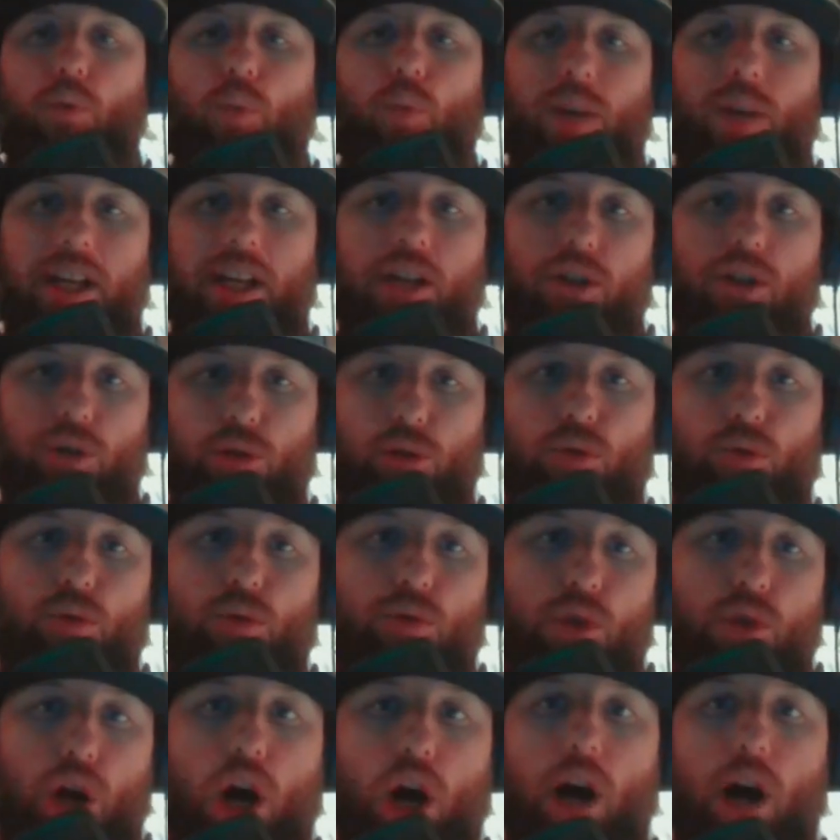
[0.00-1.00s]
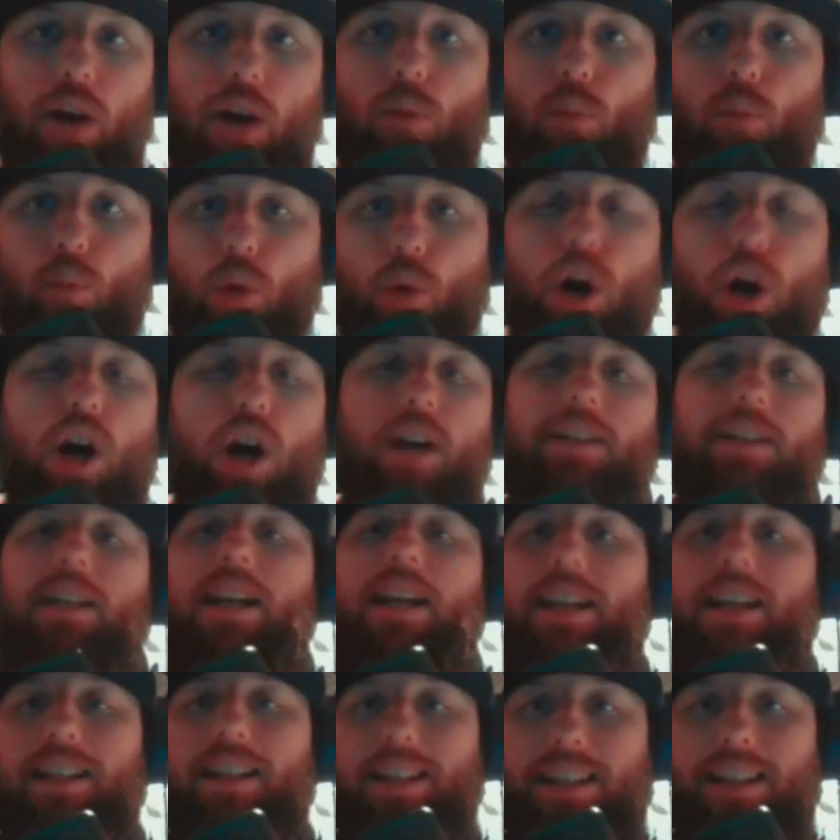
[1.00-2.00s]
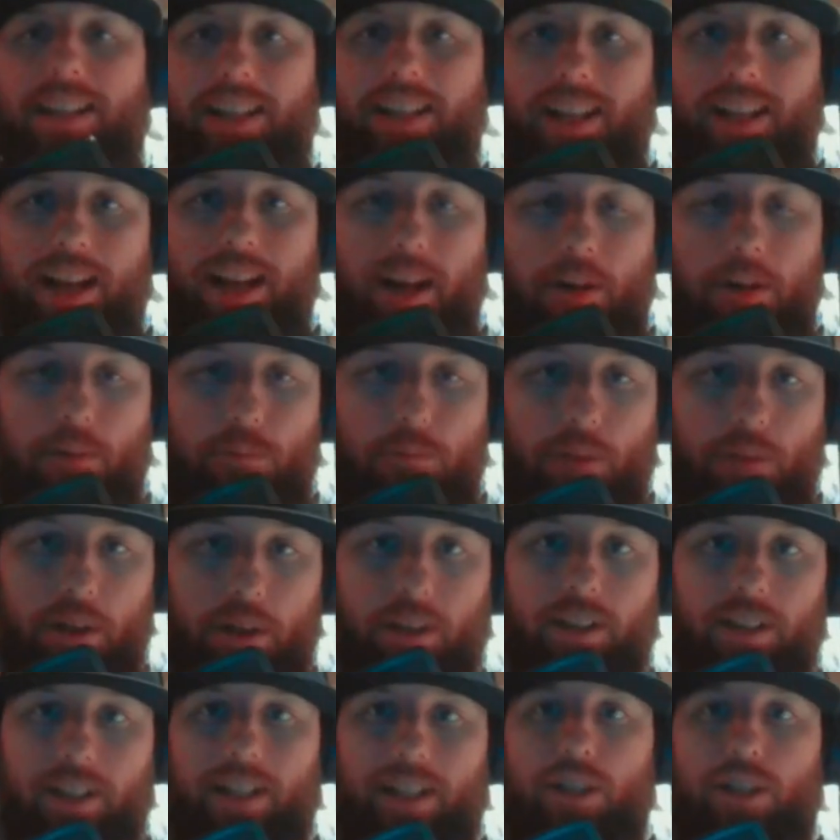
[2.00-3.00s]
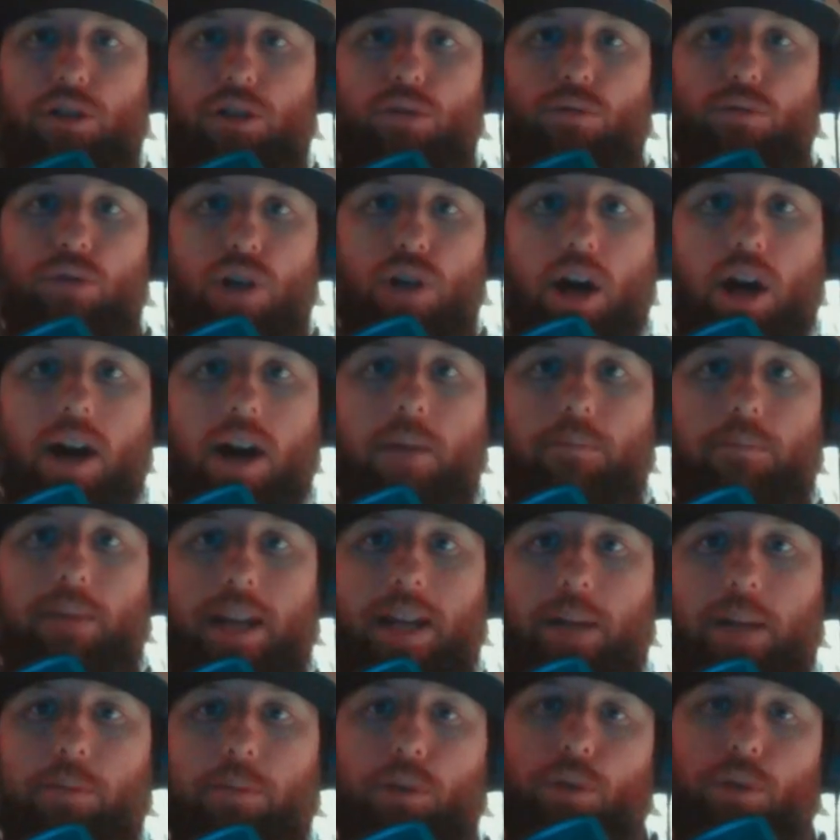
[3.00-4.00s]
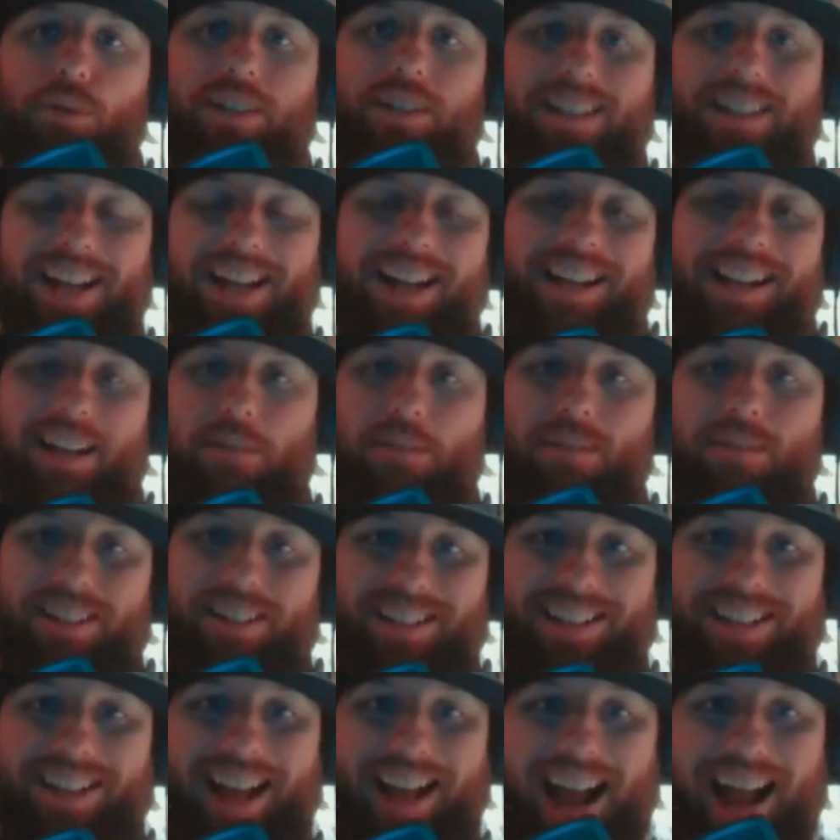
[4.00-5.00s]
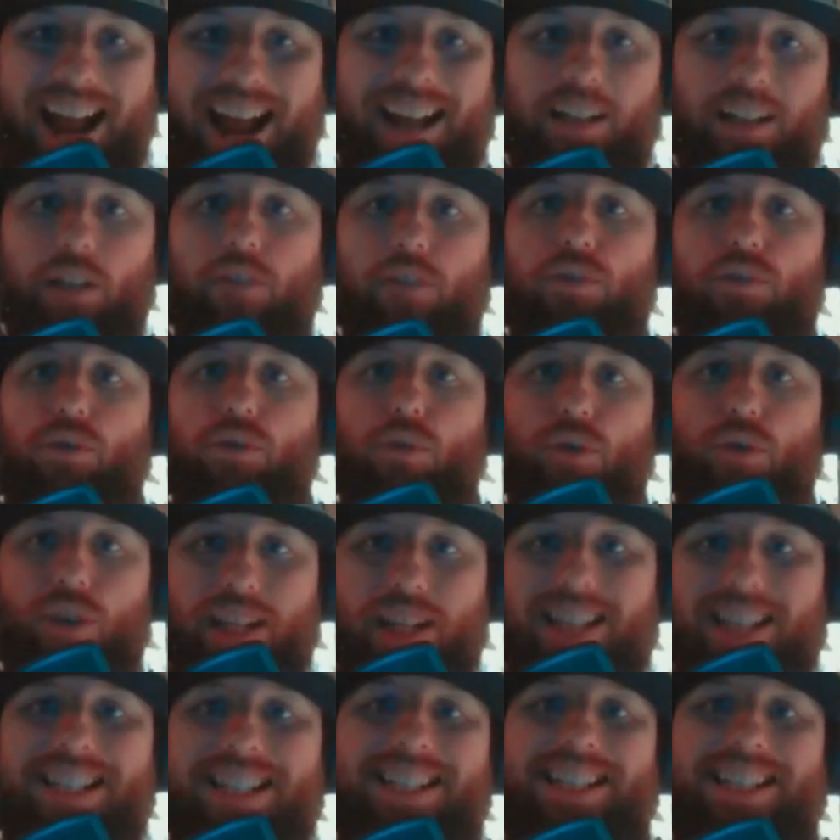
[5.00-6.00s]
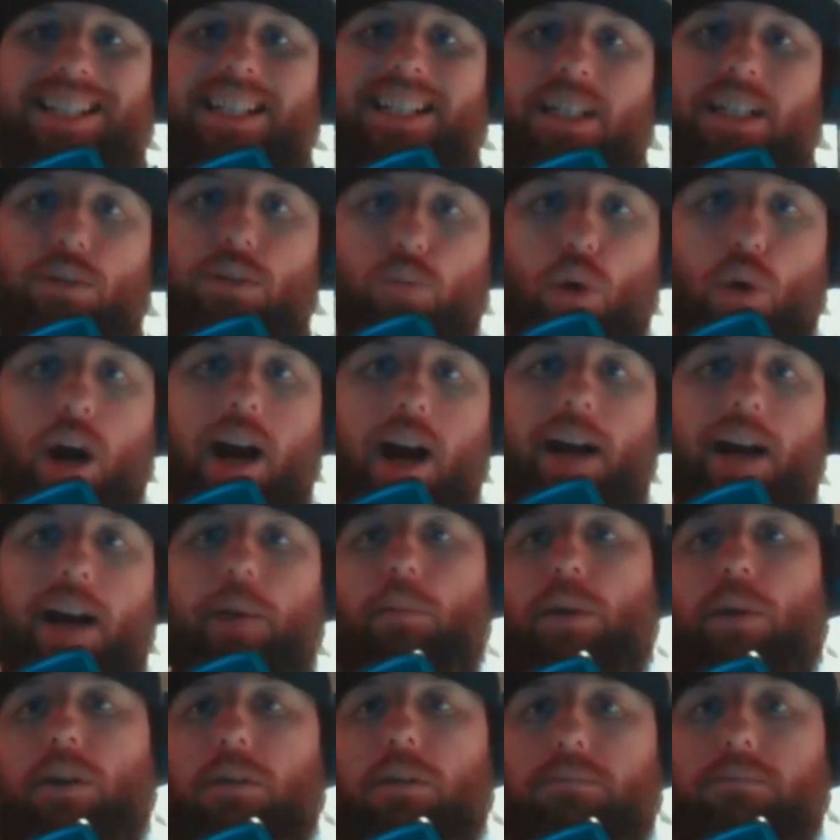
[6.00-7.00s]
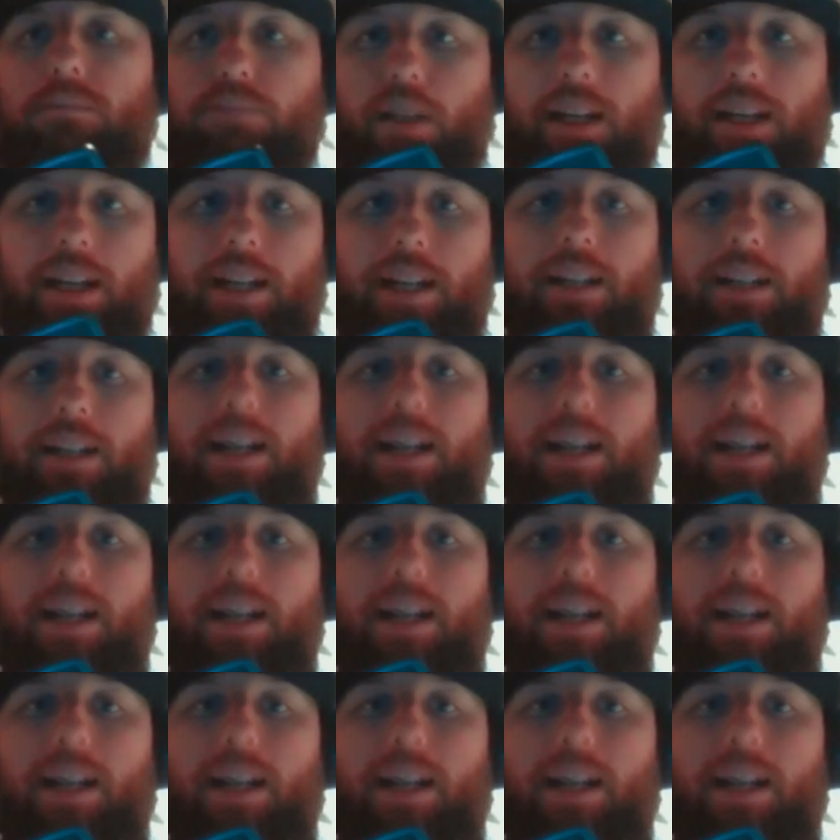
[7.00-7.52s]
We do not want the ability to not be able to get him in the active, so this is why we are playing